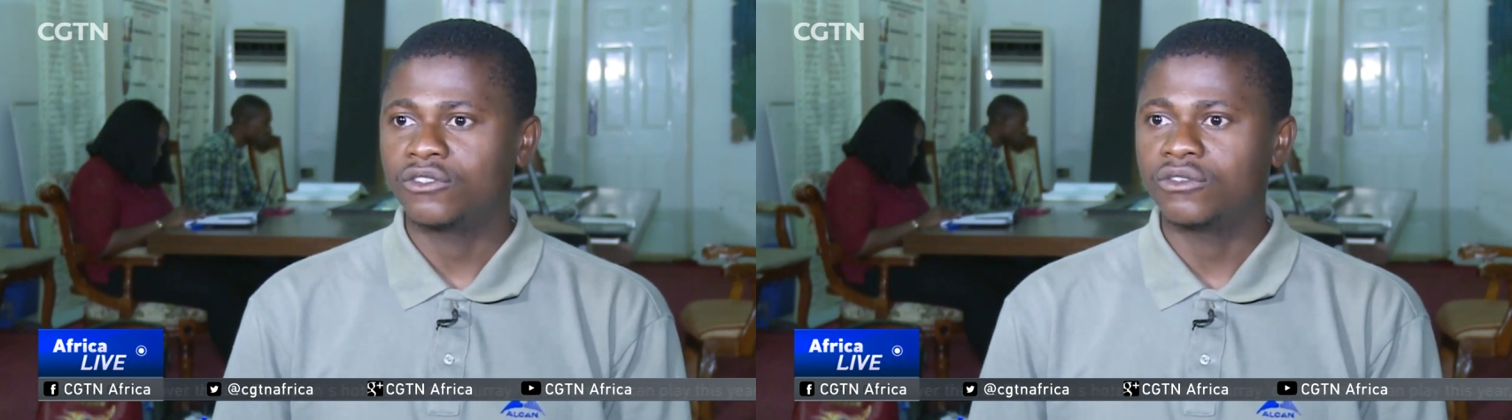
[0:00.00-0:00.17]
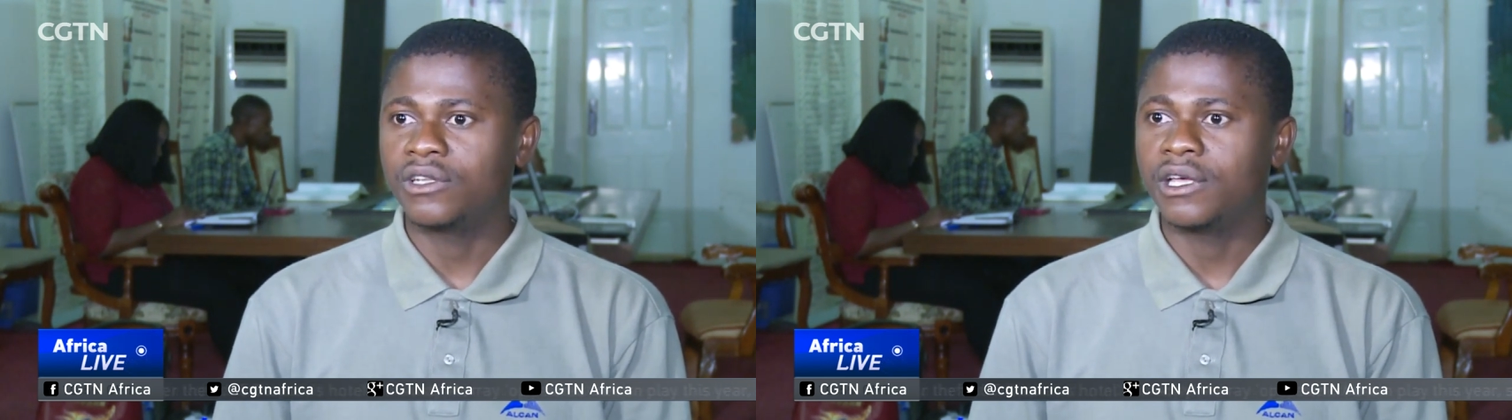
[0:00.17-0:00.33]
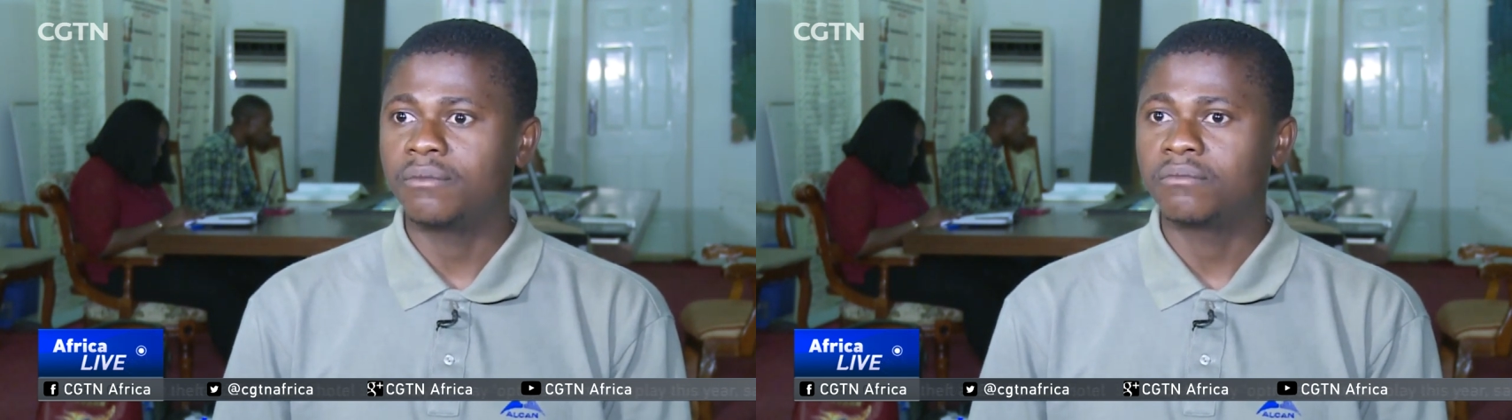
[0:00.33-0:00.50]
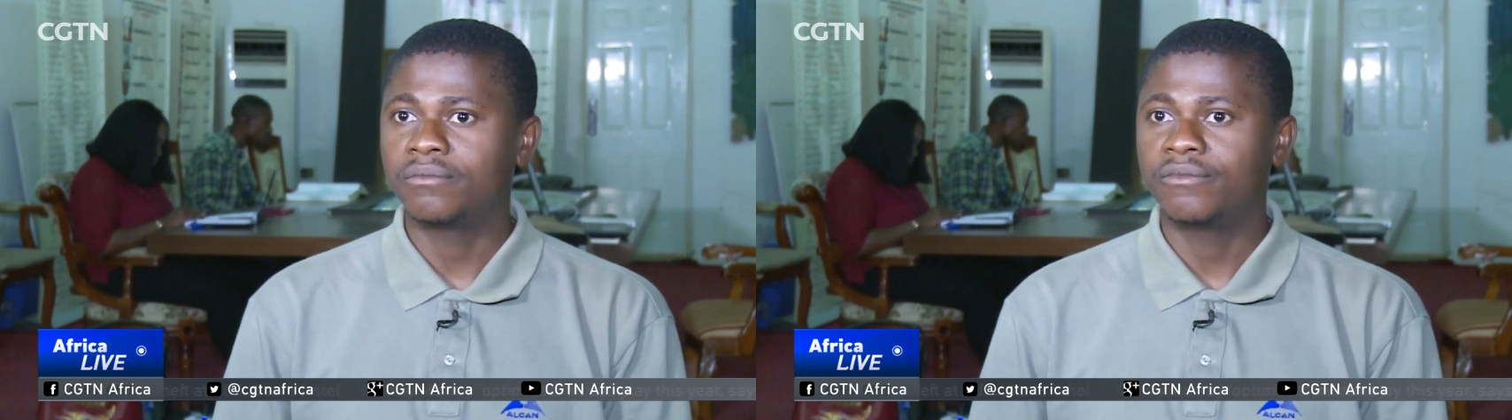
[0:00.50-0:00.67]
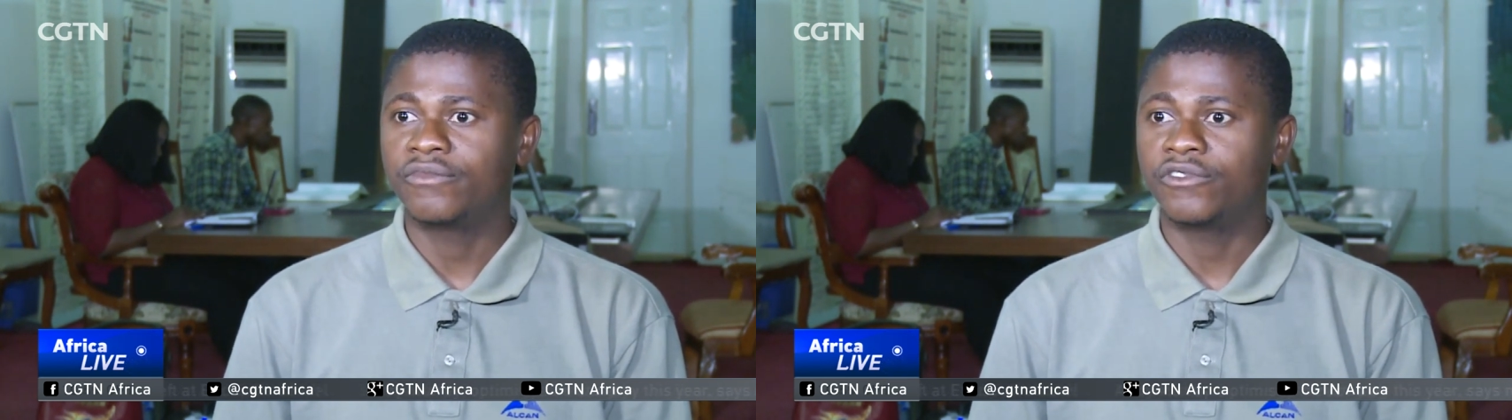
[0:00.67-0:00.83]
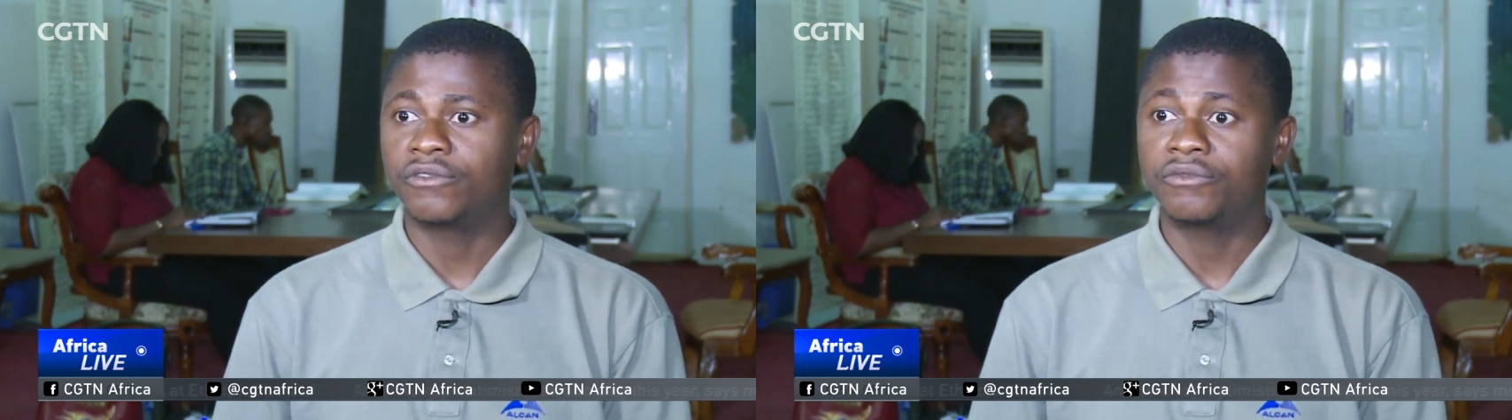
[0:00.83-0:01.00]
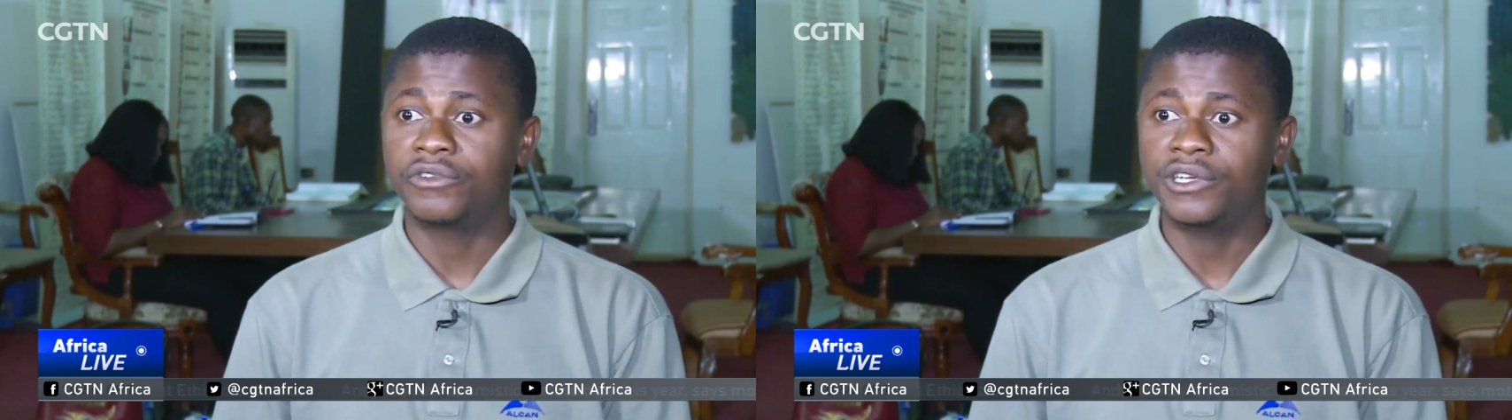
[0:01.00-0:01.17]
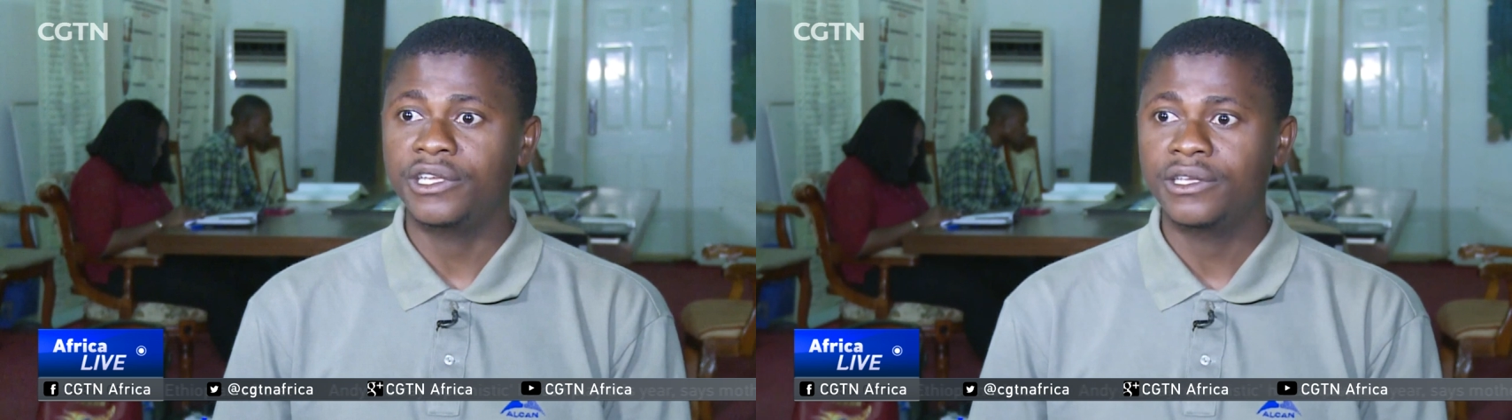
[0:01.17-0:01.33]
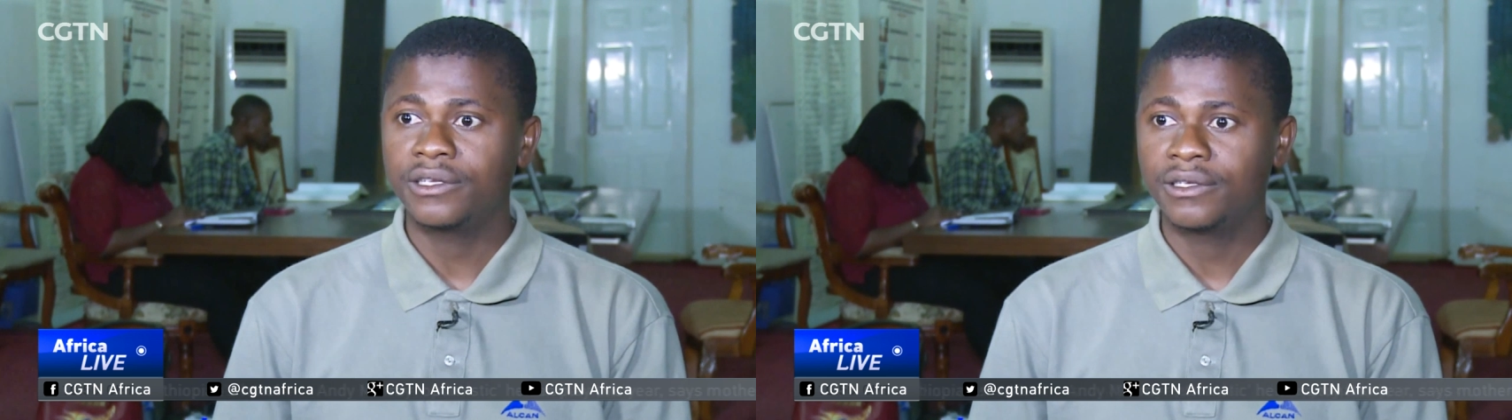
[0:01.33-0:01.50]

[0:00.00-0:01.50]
to them for free